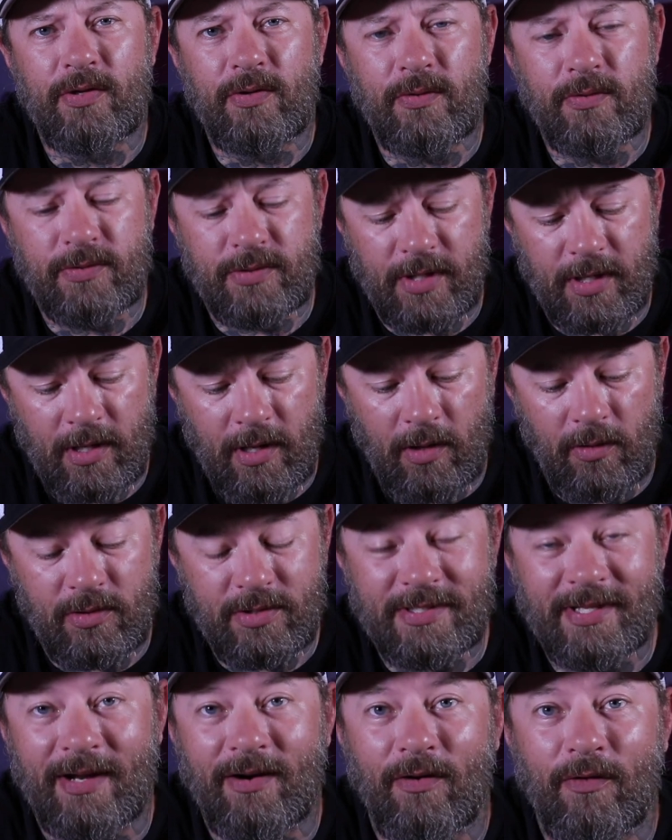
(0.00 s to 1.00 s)
to use
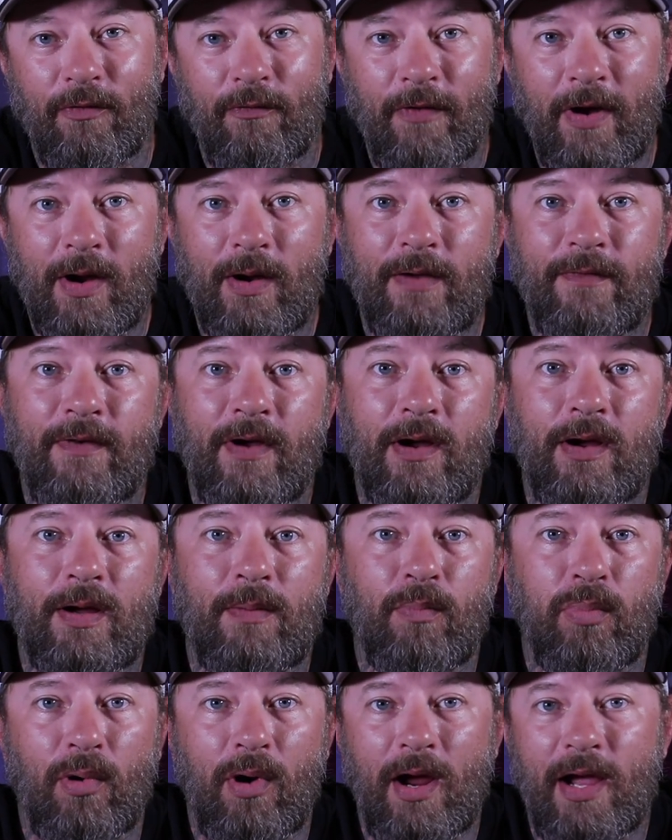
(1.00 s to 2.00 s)
colors that are very,
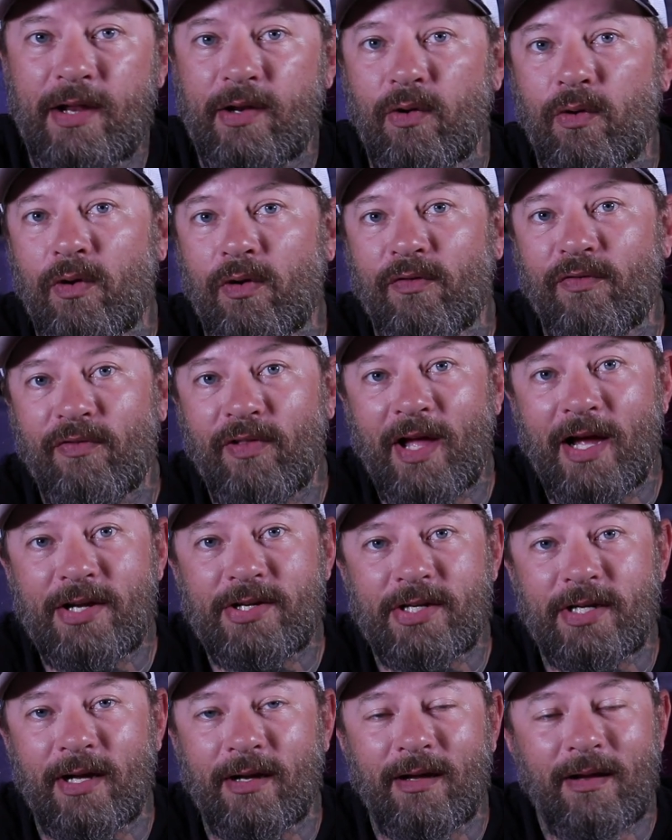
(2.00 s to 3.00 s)
very bright or
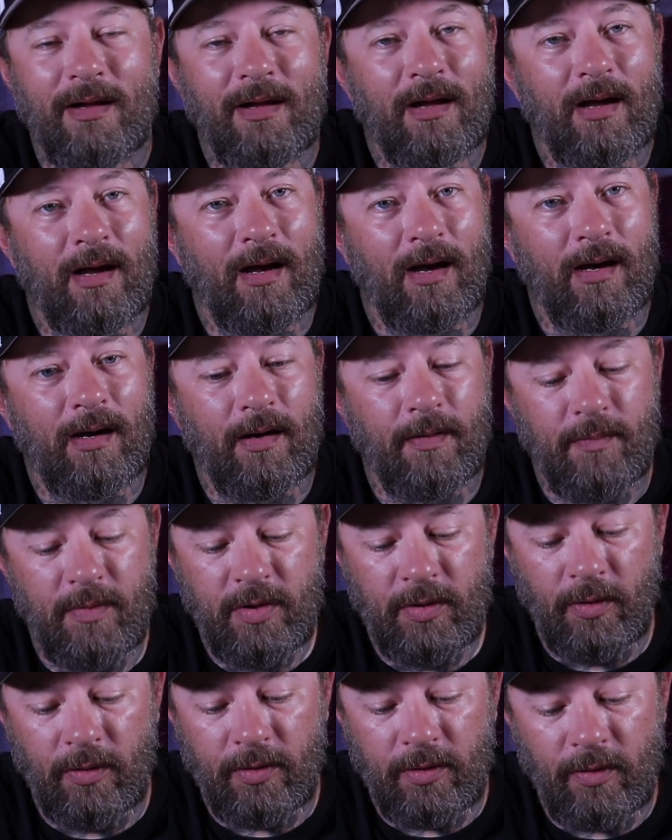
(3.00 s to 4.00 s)
flashy.
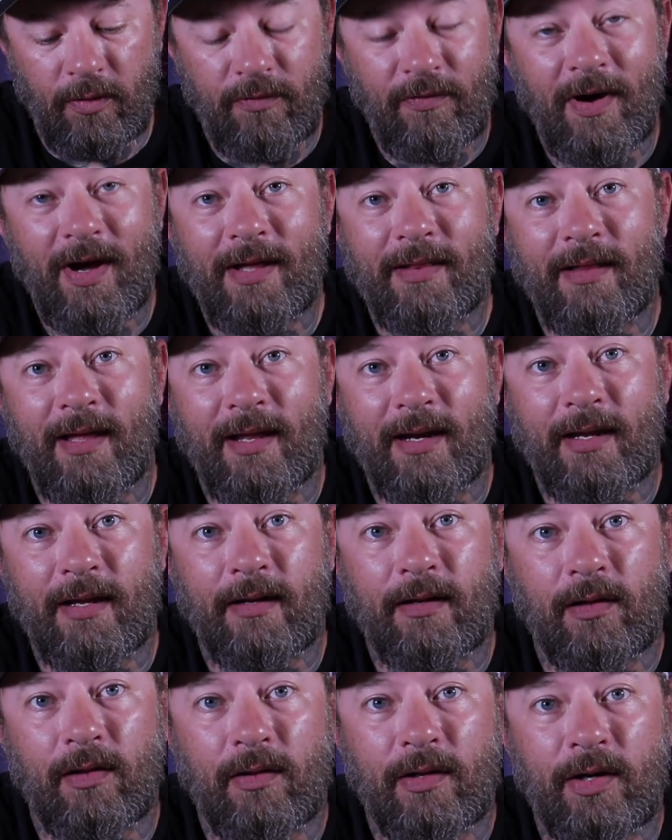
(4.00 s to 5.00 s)
You'll find that
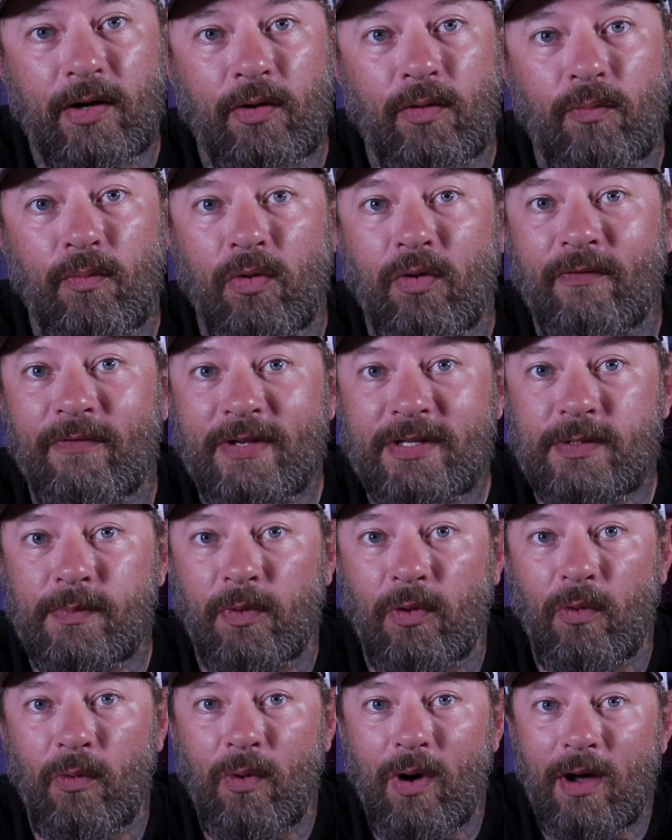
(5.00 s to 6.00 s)
in clearer, more
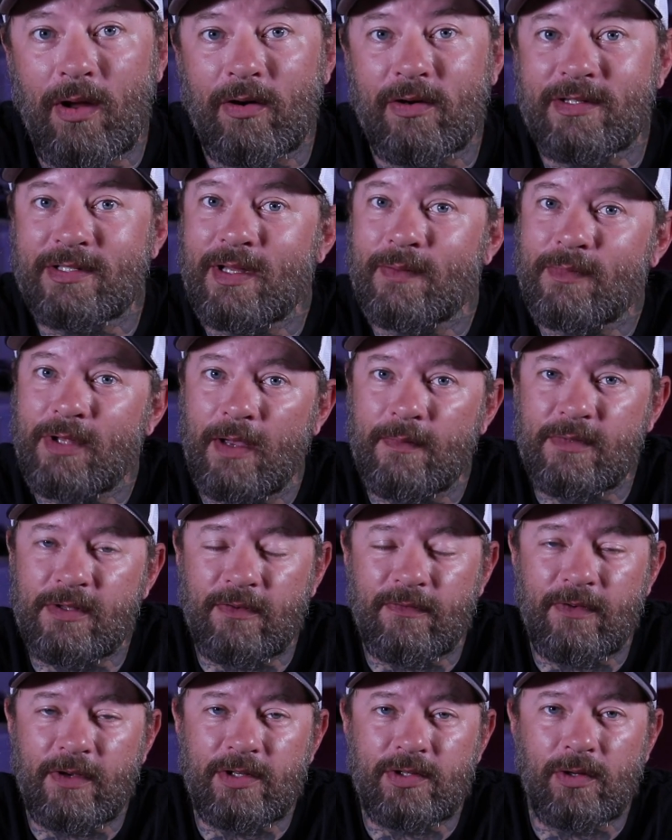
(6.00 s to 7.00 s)
visible water, sometimes
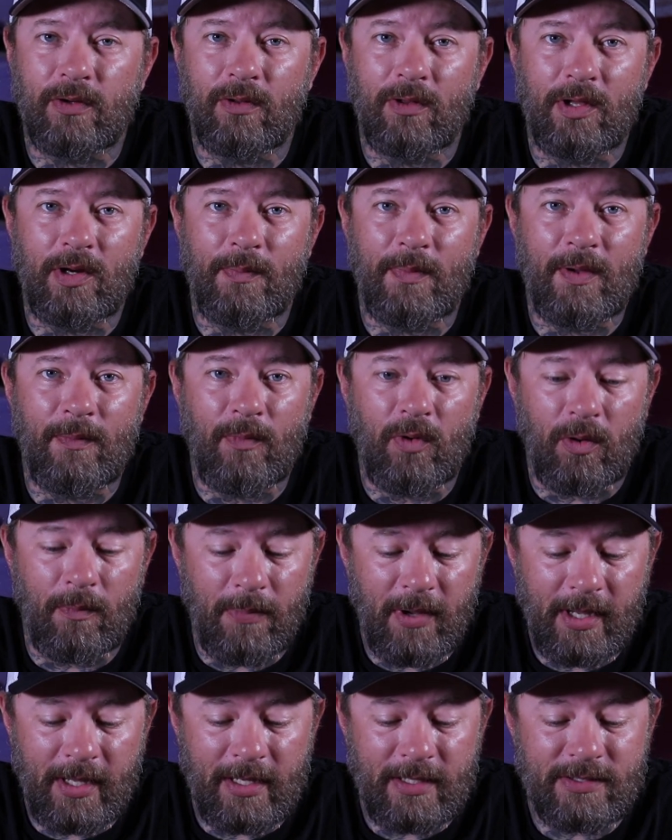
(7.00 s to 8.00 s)
the fish are a little bit more
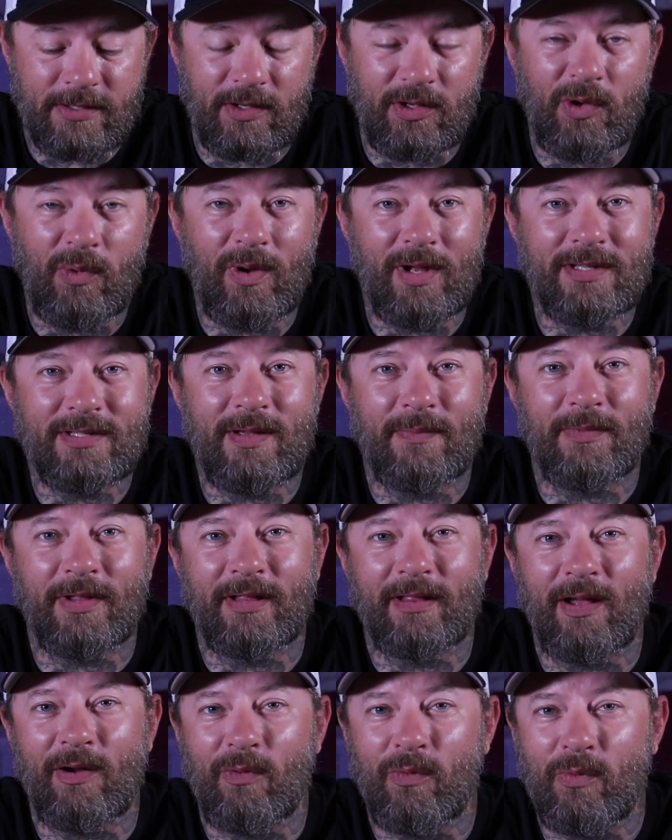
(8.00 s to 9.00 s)
picky, so you want
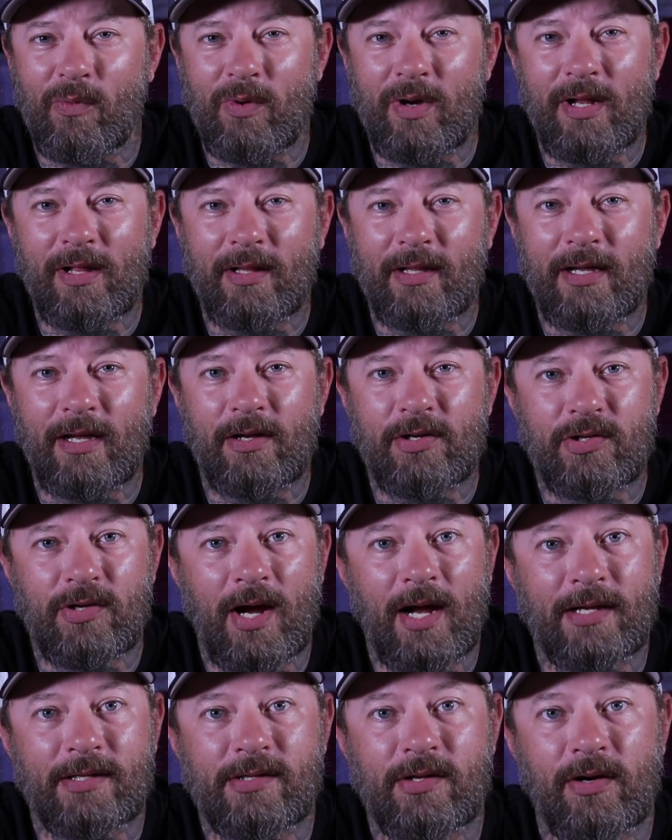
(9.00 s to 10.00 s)
something that really
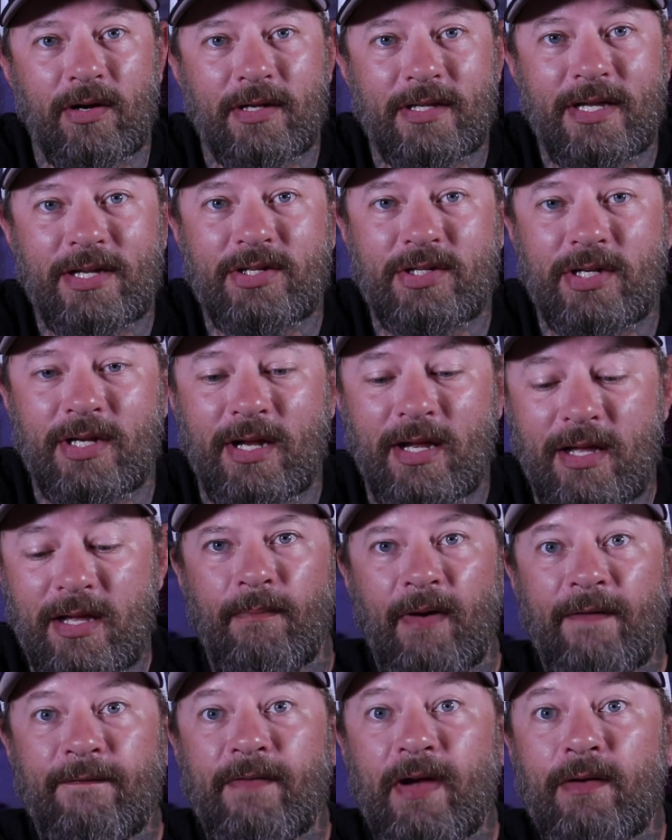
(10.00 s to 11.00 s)
attracts their attention.
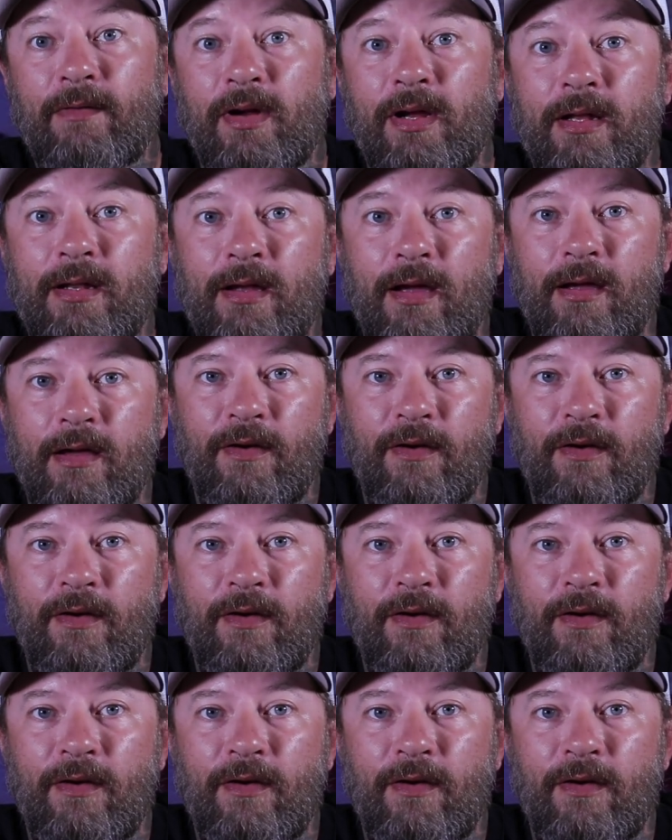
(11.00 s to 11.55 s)
My favorite